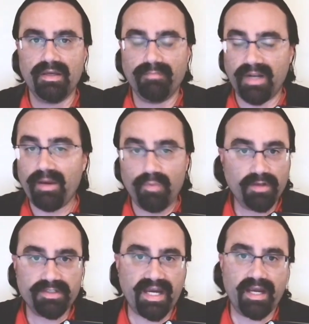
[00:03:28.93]
But I
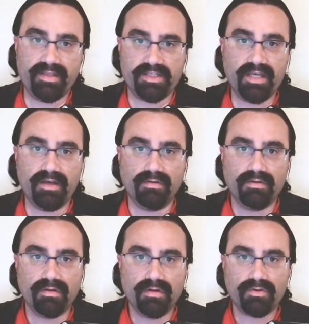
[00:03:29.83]
will die on this hill.
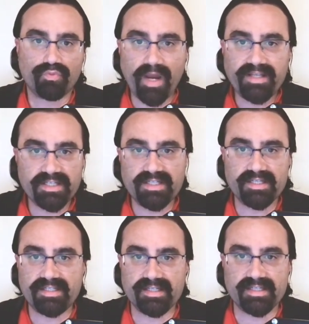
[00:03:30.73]

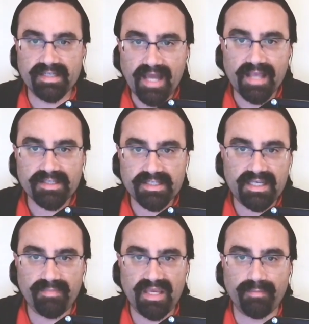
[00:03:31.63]
Righteousness does not
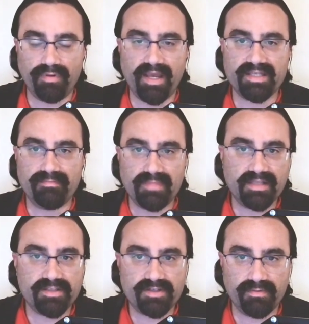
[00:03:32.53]
see people as a
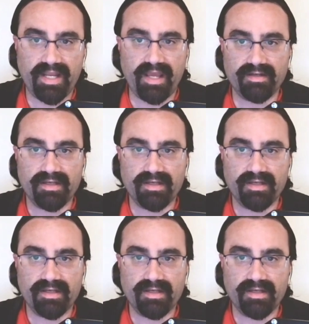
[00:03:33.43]
means to an end.